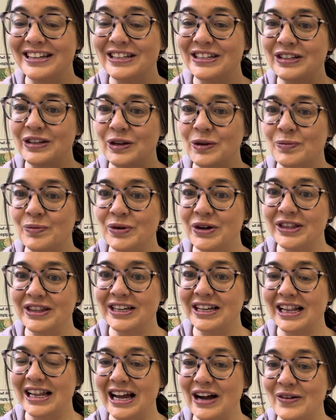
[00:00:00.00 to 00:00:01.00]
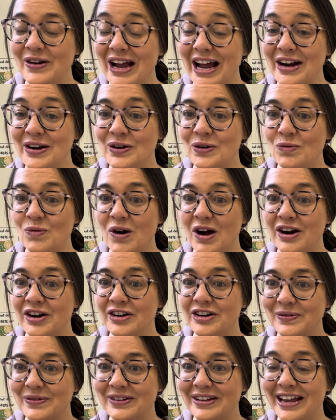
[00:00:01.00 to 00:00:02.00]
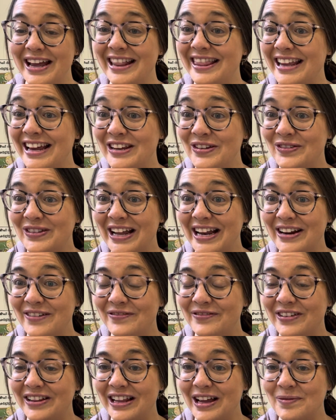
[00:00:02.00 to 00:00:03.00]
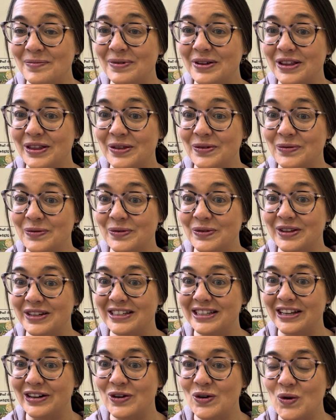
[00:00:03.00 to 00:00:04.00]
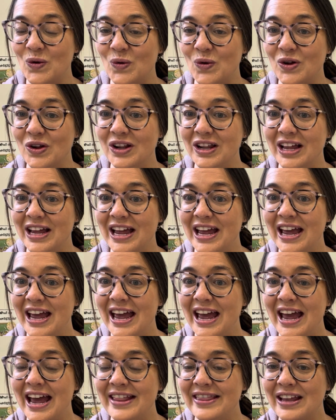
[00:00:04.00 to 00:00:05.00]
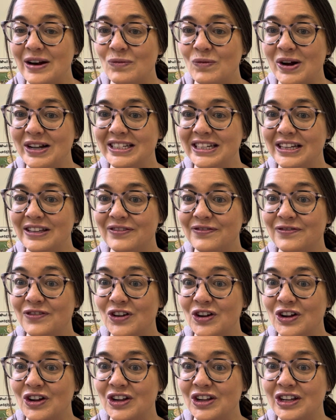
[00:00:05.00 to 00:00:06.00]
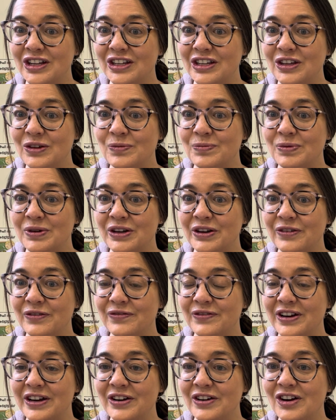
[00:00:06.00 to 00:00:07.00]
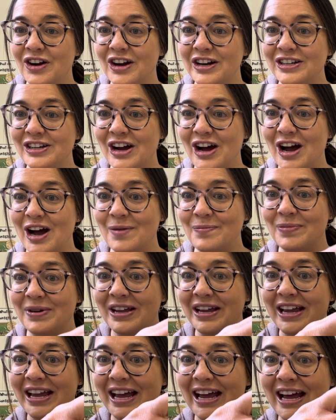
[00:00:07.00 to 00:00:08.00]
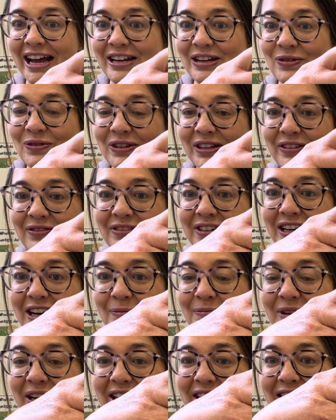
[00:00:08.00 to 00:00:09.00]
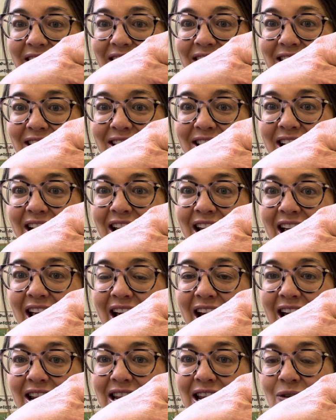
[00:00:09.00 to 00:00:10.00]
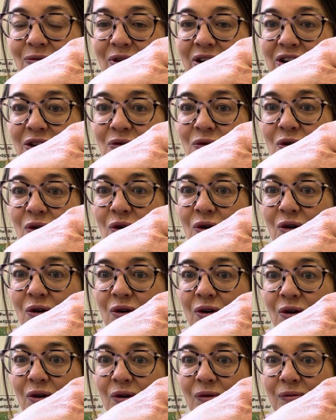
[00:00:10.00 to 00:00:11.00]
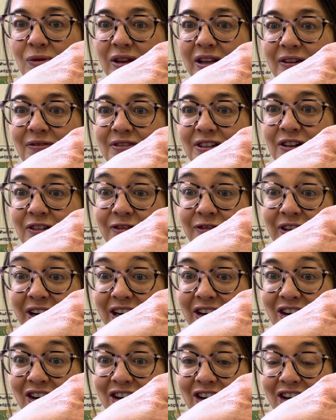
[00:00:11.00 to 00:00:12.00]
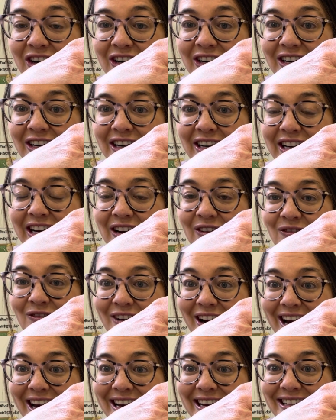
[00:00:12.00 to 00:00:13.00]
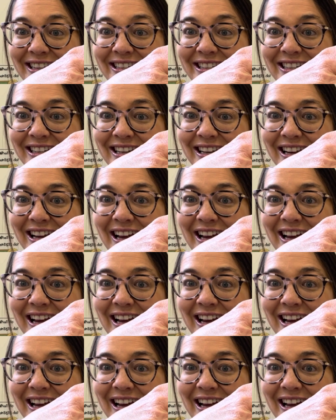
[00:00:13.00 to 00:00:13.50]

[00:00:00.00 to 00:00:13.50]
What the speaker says: So you put the cloud underwater and then you let it fill up through this little hole. And then once it's full, you put your finger on top and you lift it up like this. And then when you lift your finger, it rains.